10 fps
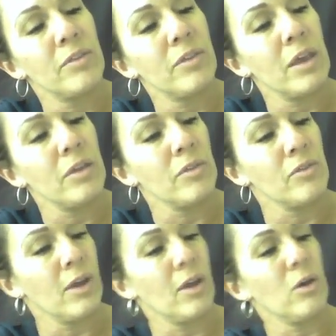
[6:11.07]
take
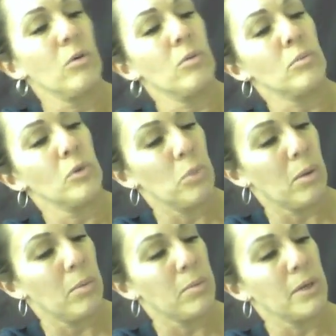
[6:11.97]
this out. You
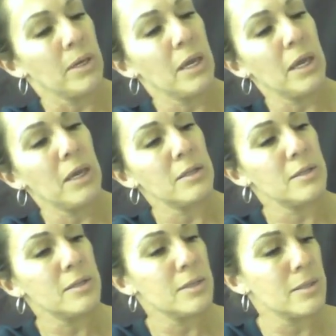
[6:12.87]
probably can't.
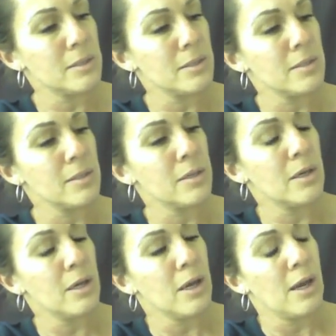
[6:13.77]

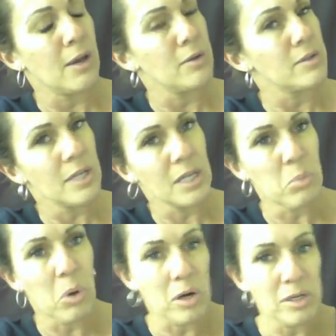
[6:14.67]
I don't see any
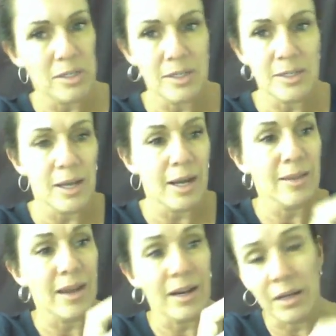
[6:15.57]
parts inside
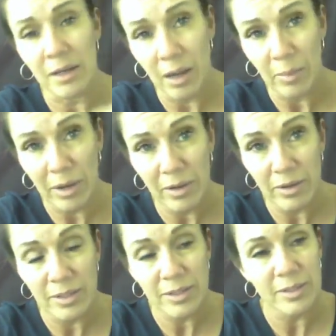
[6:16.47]
that can come out of this.